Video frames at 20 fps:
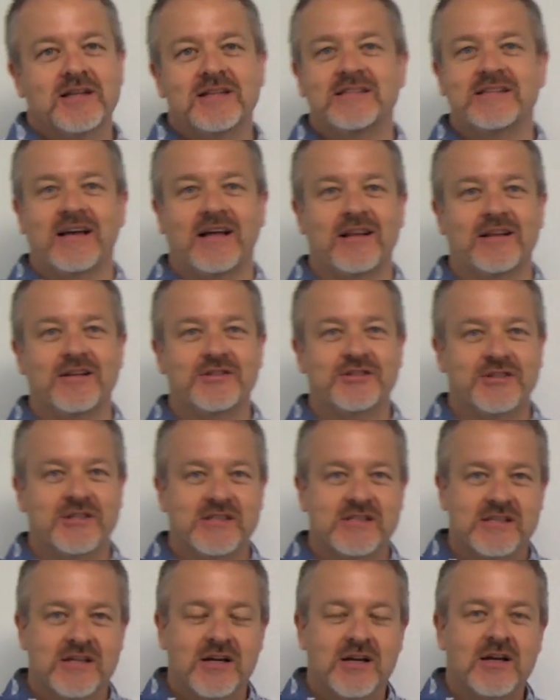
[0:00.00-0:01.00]

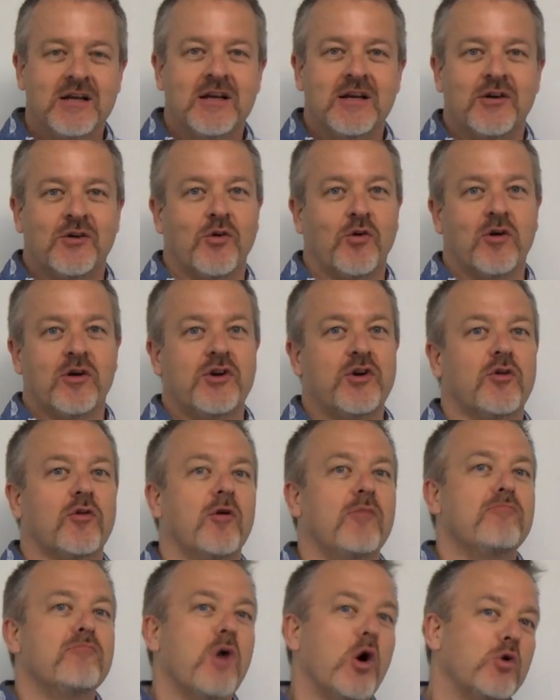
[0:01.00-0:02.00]
intelligence or your
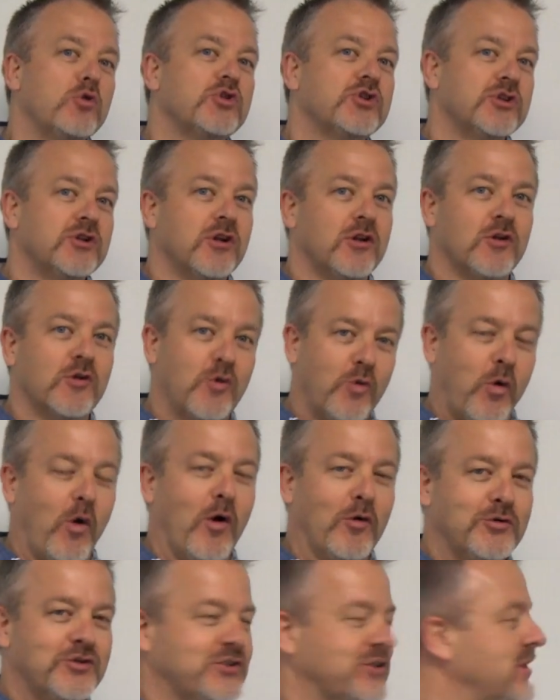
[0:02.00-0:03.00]
emotional
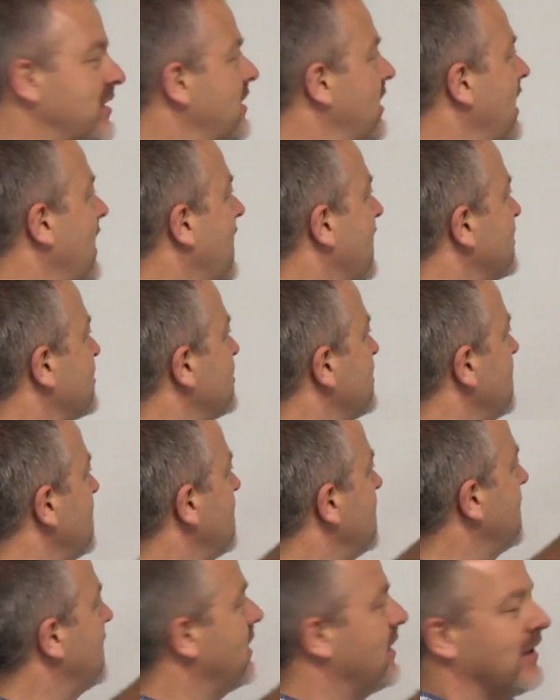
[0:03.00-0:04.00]
quotient
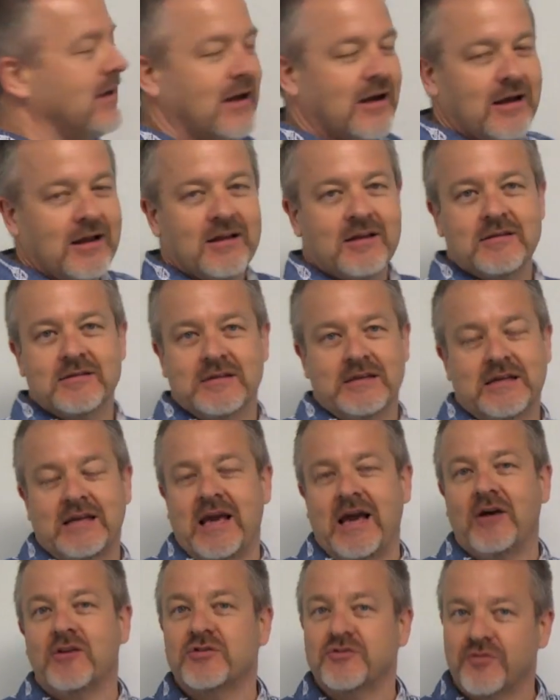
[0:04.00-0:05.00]
actually
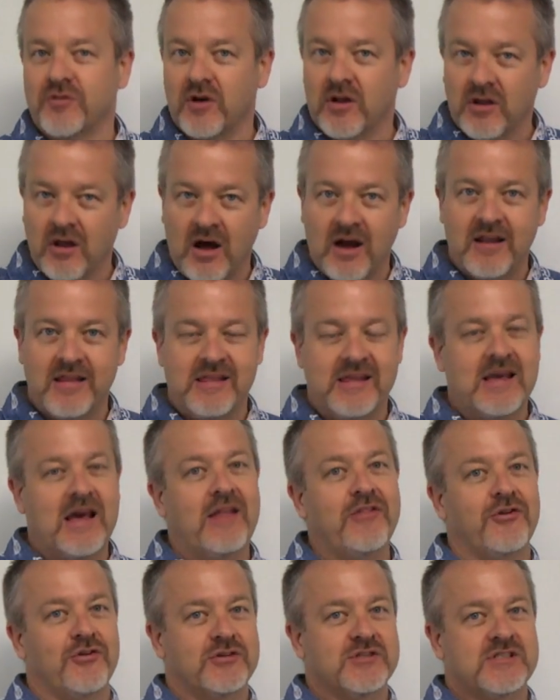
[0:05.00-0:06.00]
accounts for a lot of the
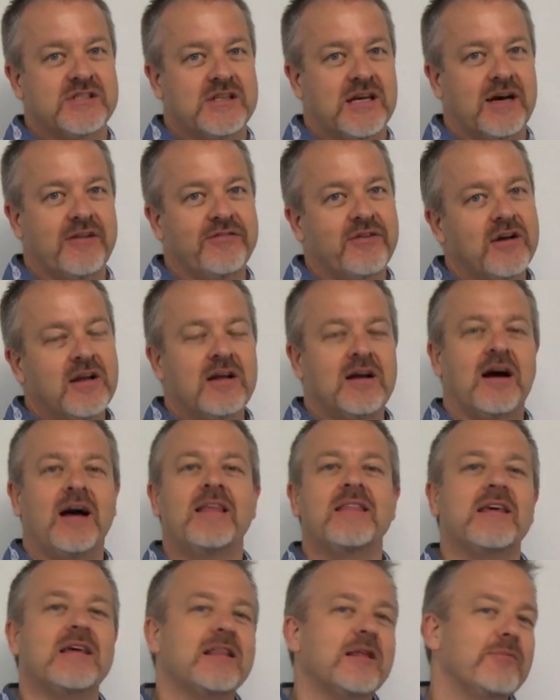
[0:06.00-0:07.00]
other stuff. I
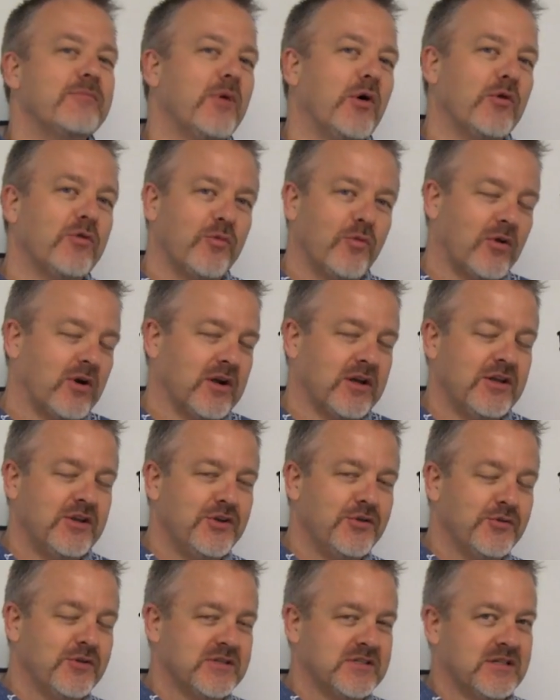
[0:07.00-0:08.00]
think they both work in
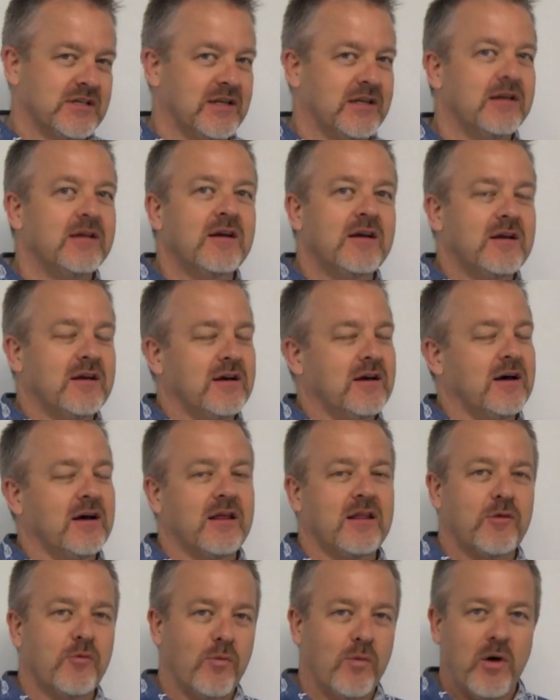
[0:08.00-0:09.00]
unison,
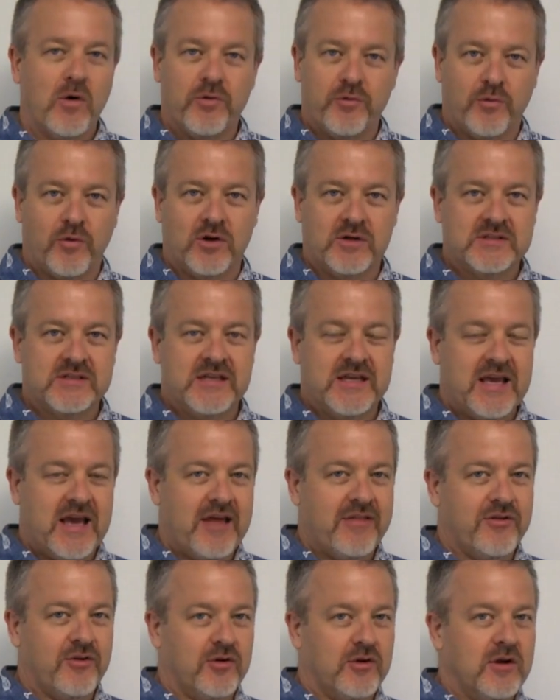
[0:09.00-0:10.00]
they both work
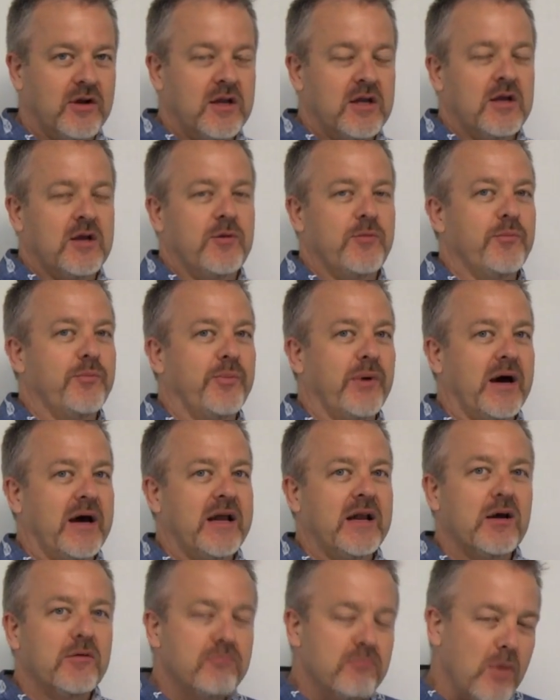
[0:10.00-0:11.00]
together,
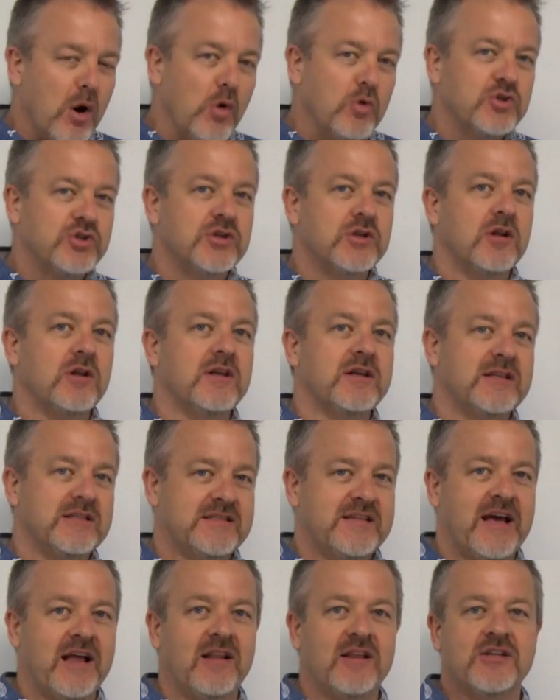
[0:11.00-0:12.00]
but emotional
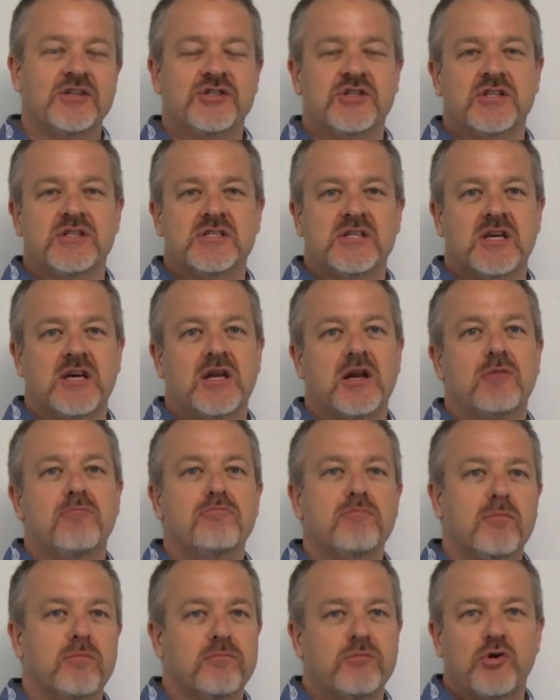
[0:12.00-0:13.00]
intelligence
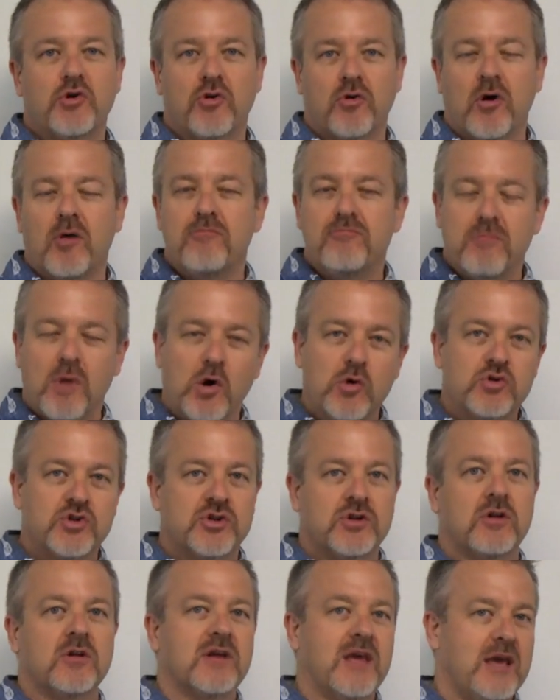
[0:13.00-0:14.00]
and your
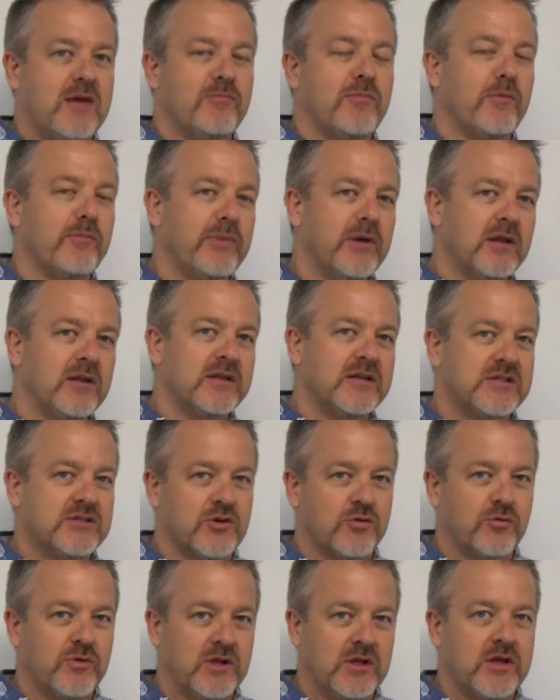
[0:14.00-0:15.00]
emotional capabilities
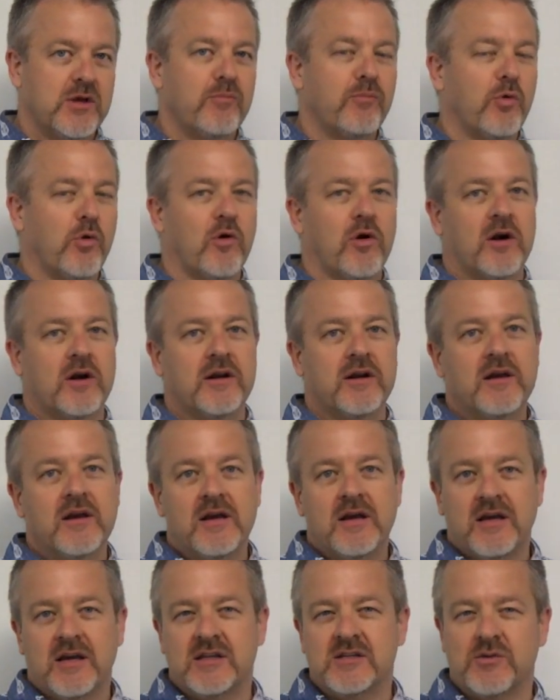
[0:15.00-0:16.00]
are really important.
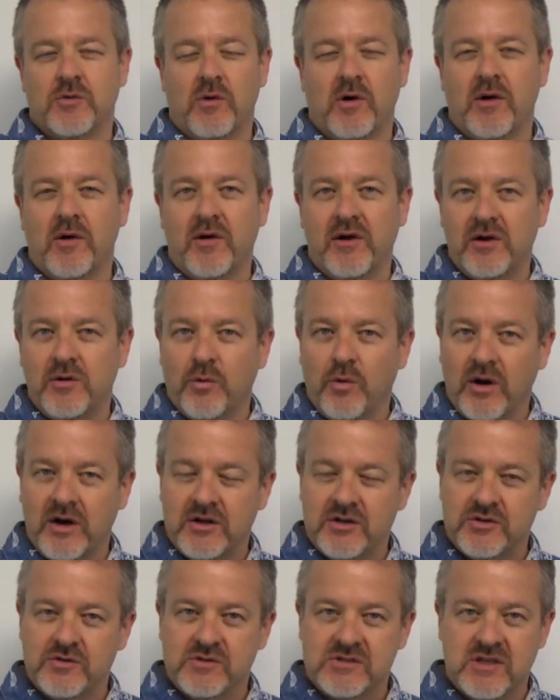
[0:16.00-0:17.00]
And so what I want to
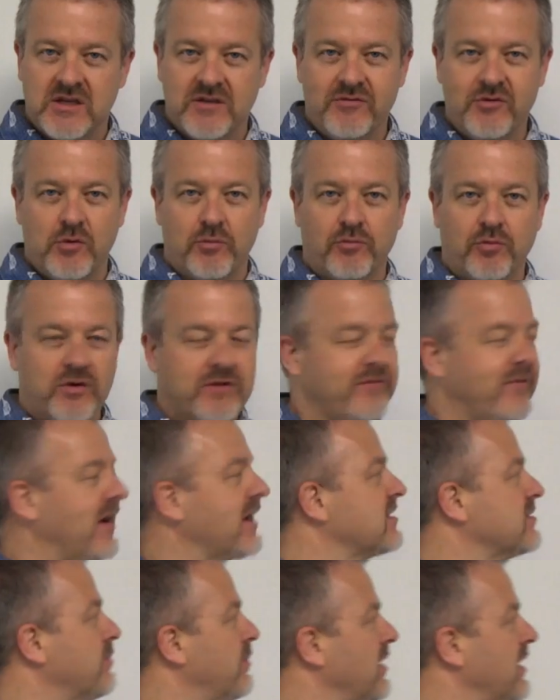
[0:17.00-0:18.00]
do is give you a brief
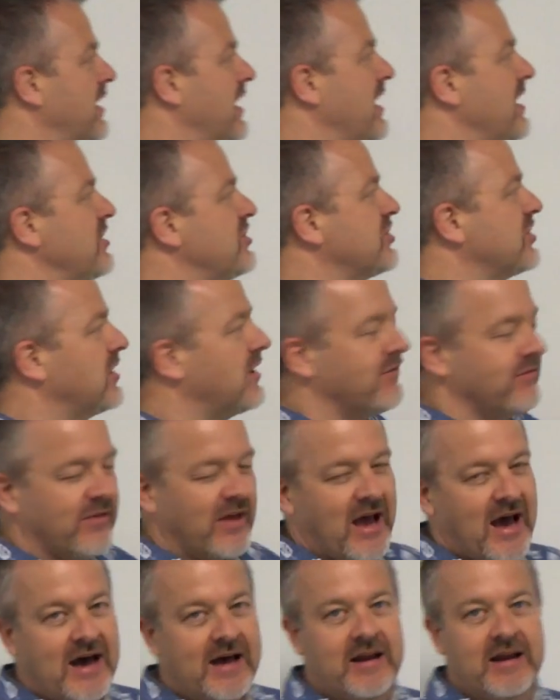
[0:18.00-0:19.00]
explanation of
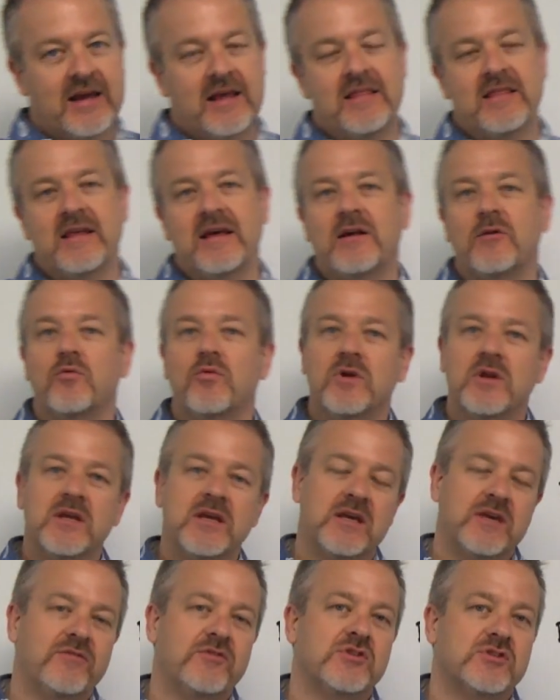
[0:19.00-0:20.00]
that and then really
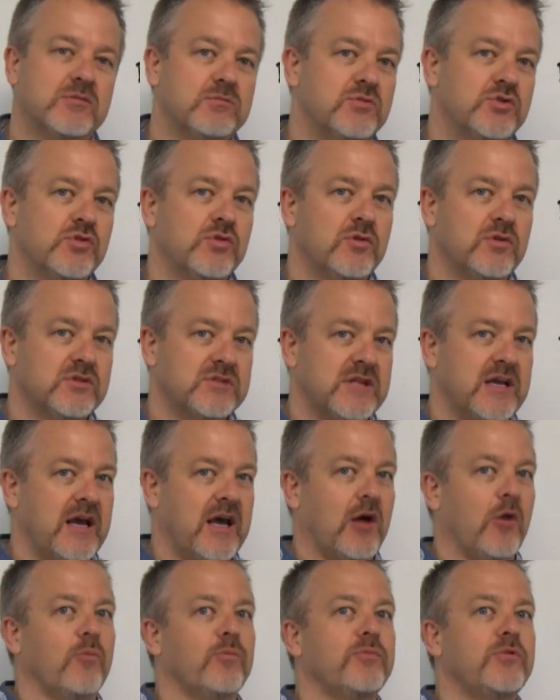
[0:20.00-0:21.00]
give you some tools to
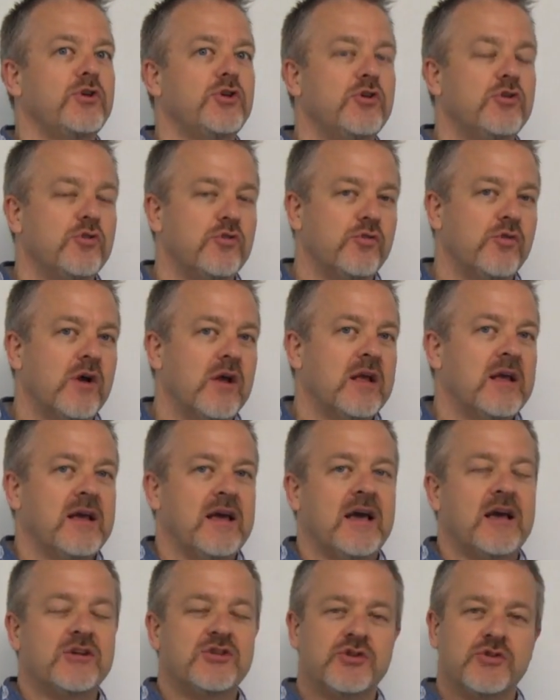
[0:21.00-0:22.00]
help you
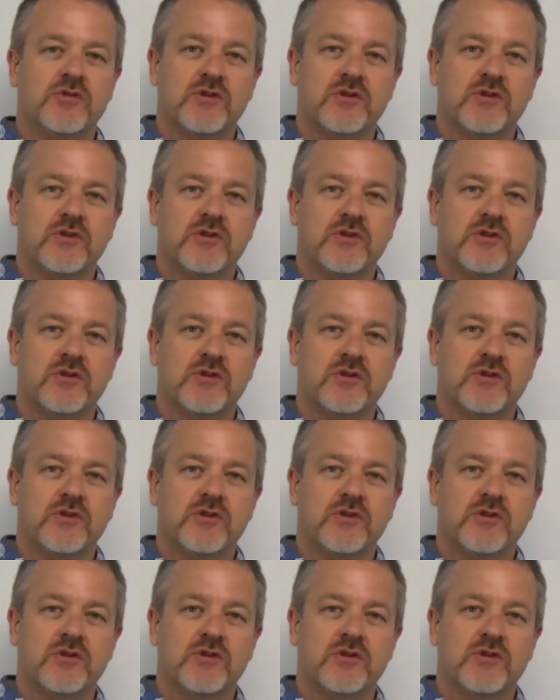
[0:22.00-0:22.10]
as you